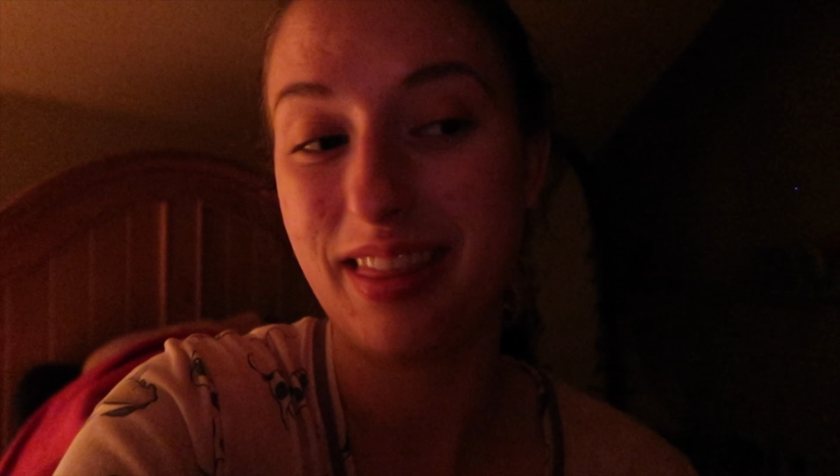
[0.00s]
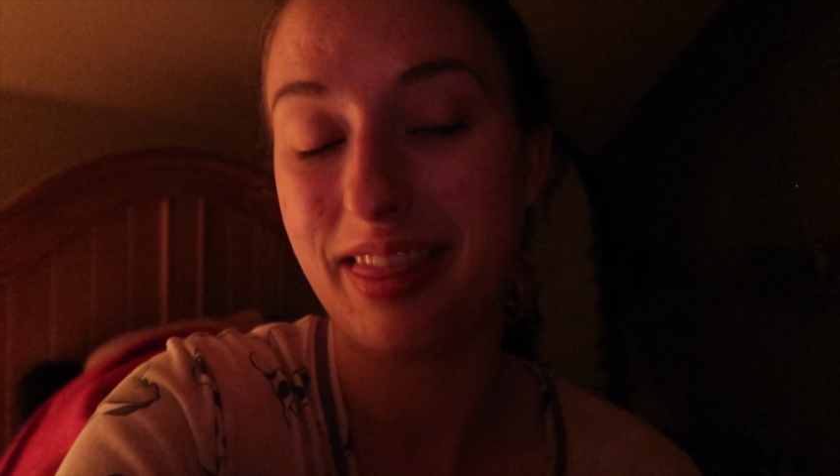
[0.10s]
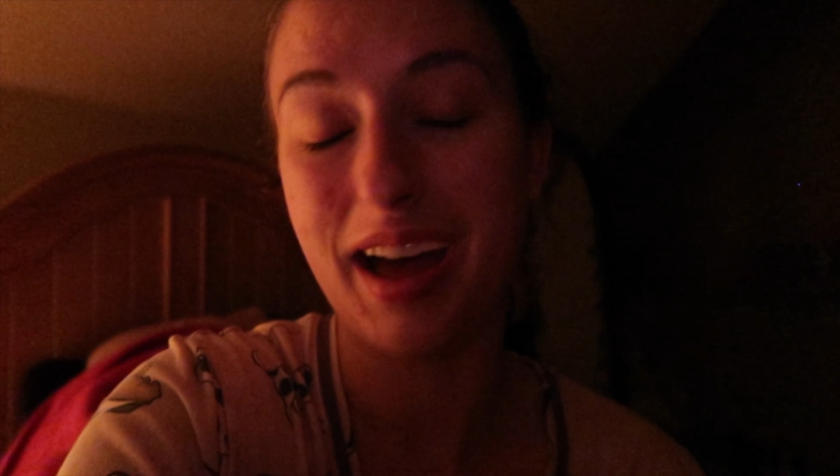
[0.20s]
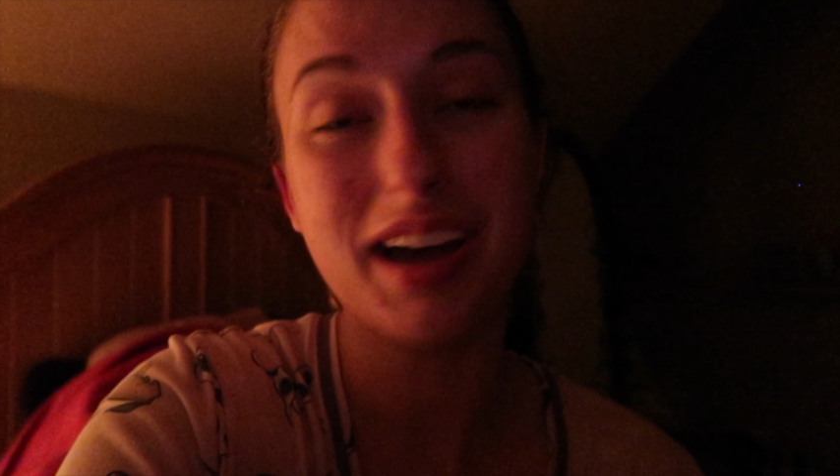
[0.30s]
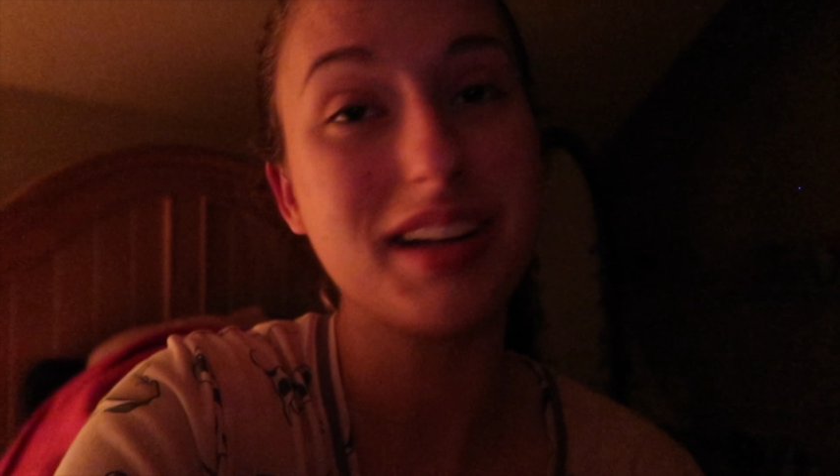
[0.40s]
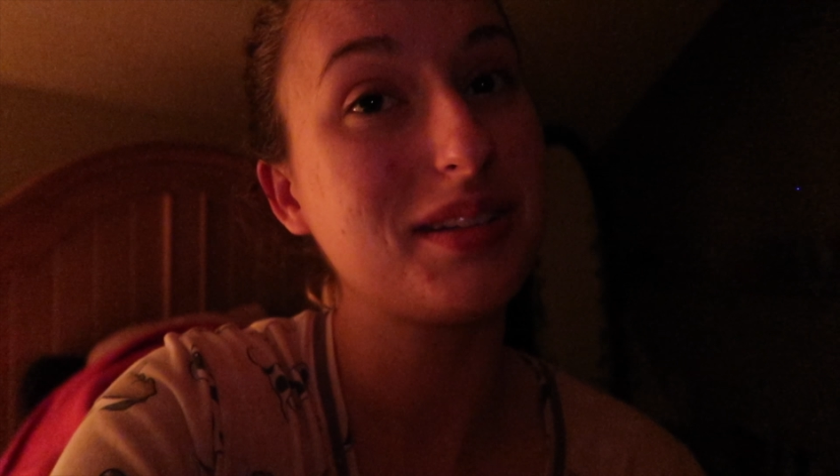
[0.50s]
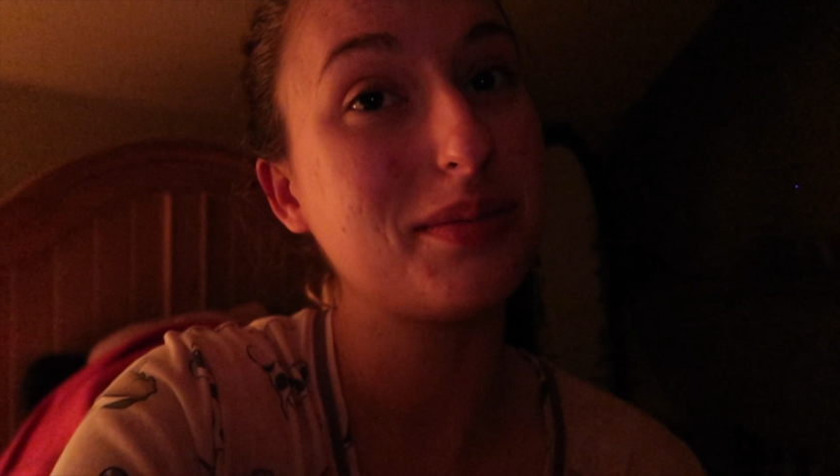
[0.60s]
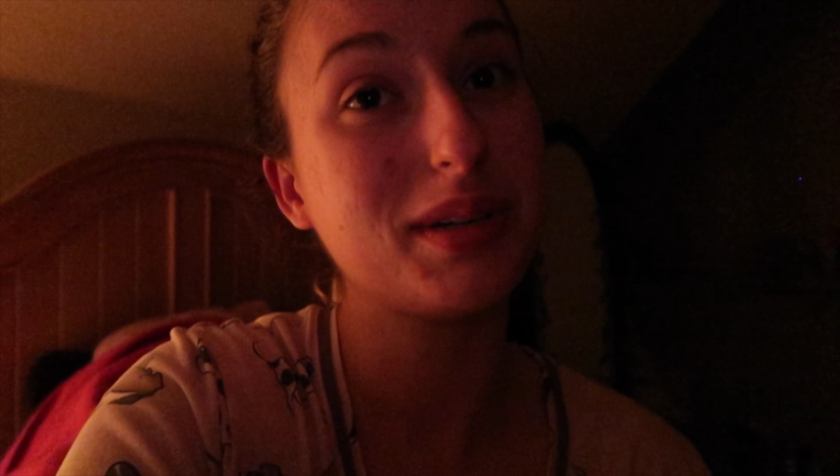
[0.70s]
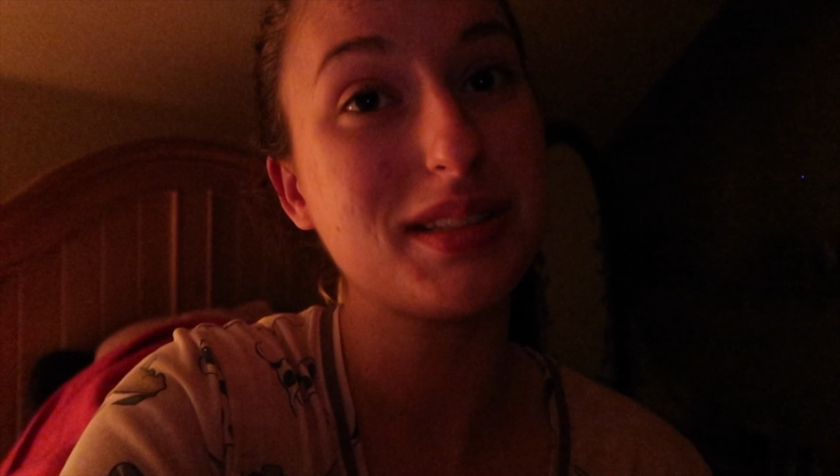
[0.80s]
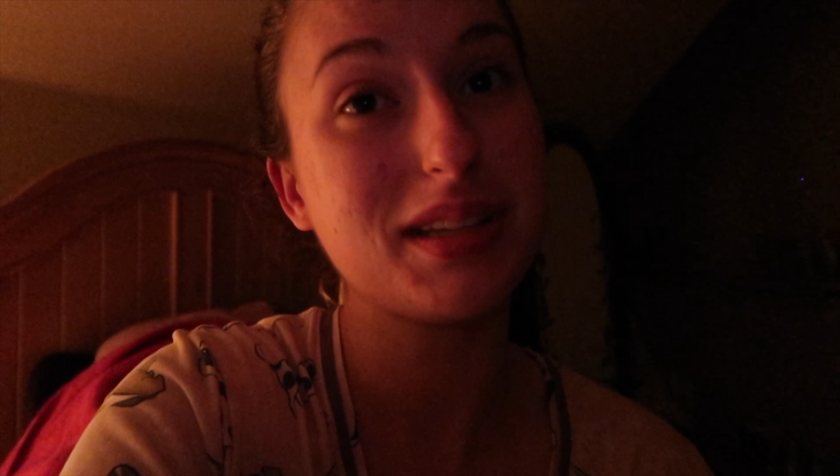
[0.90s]
that
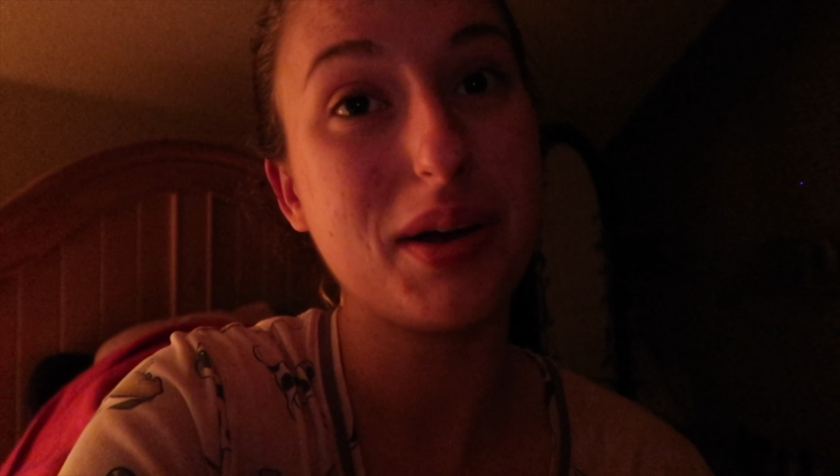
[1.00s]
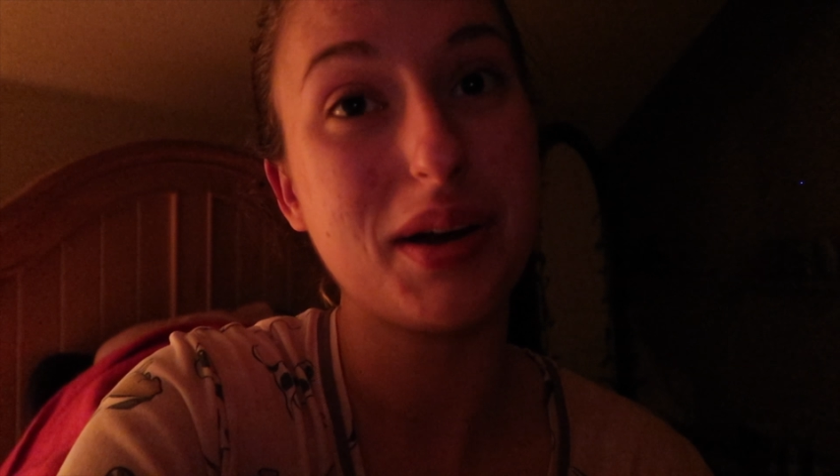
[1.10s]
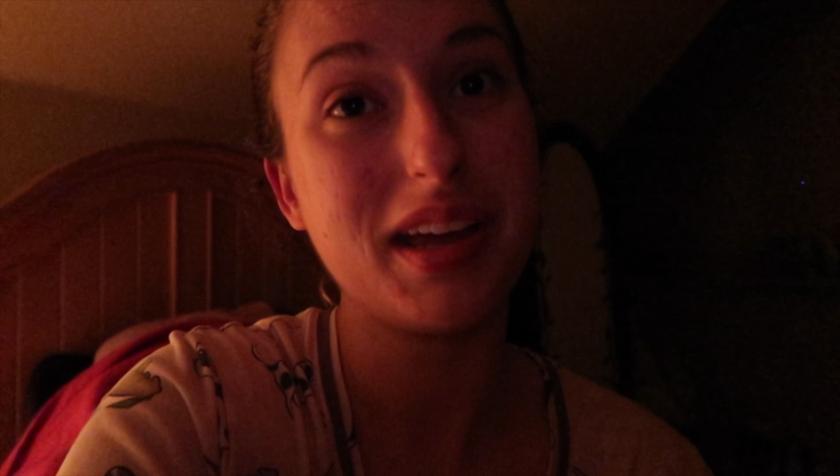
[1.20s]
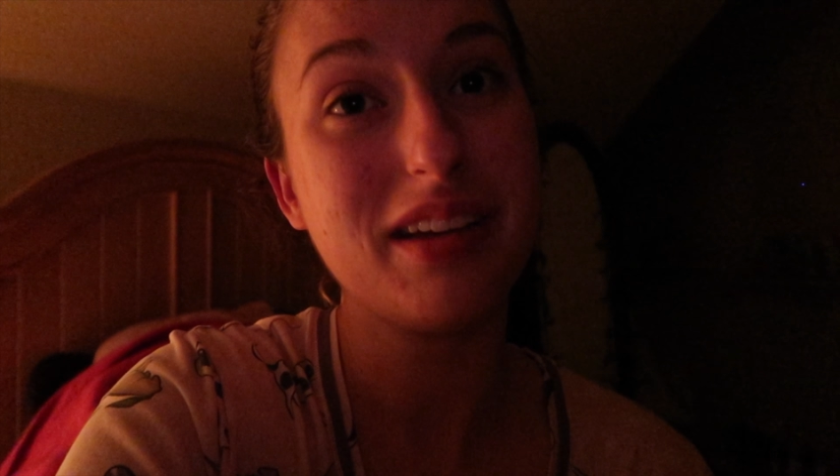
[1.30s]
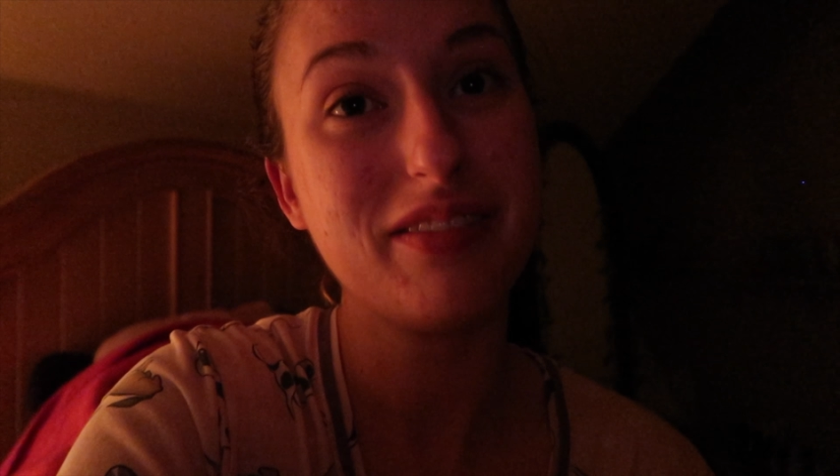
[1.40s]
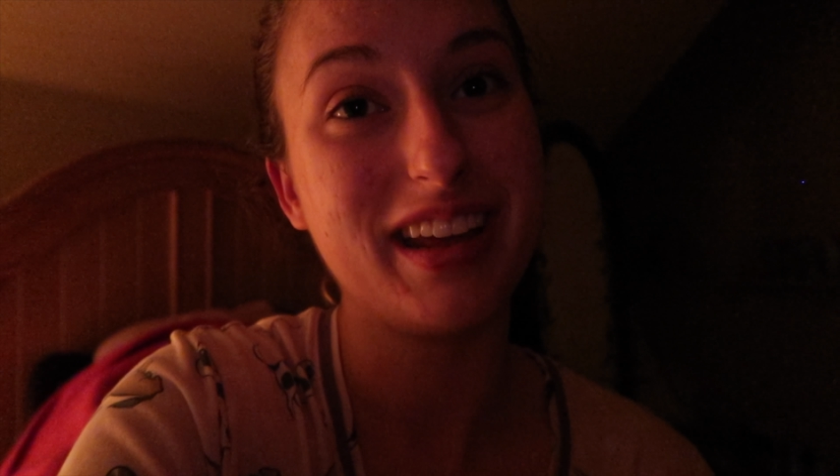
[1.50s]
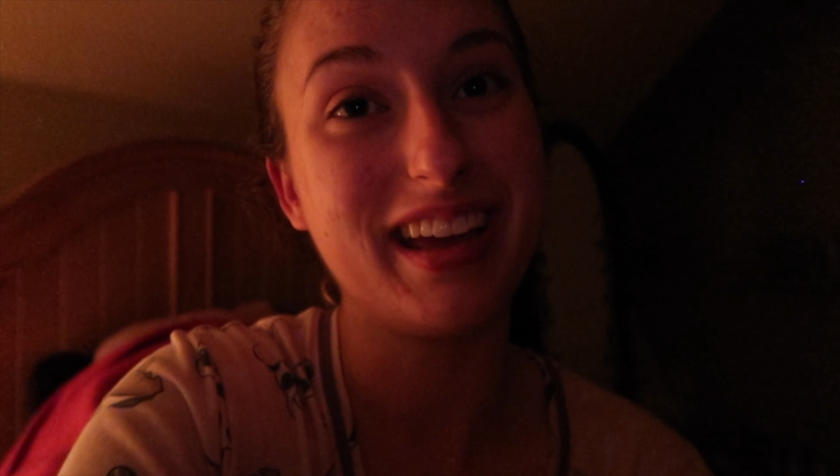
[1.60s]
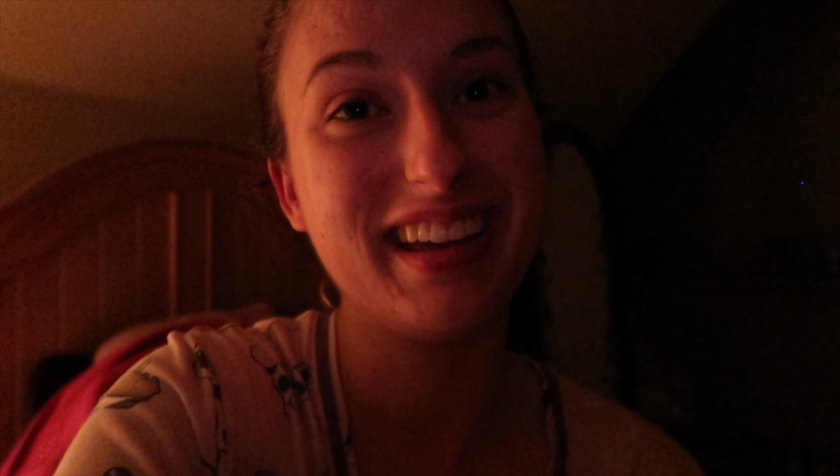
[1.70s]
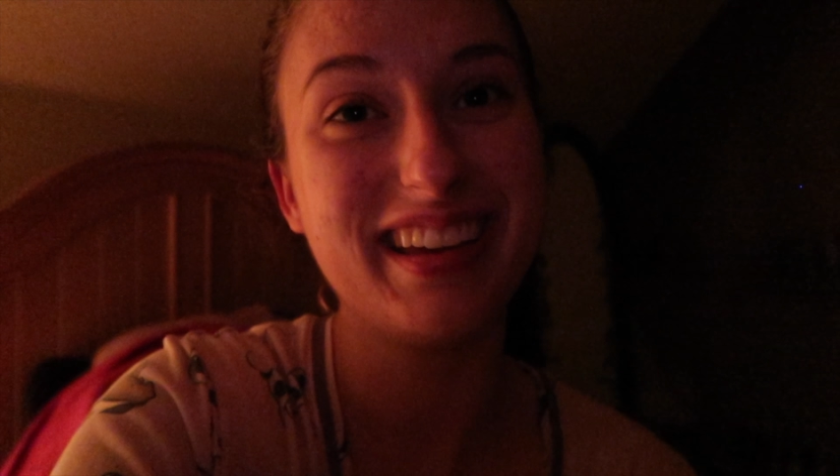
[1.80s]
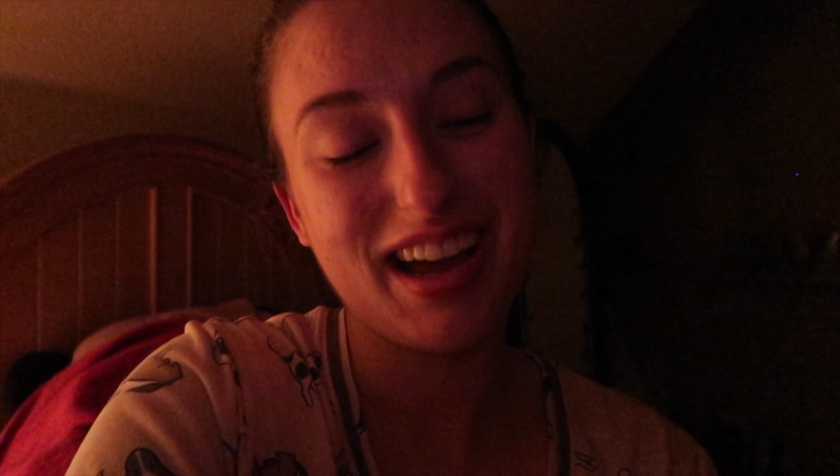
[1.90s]
was our evening.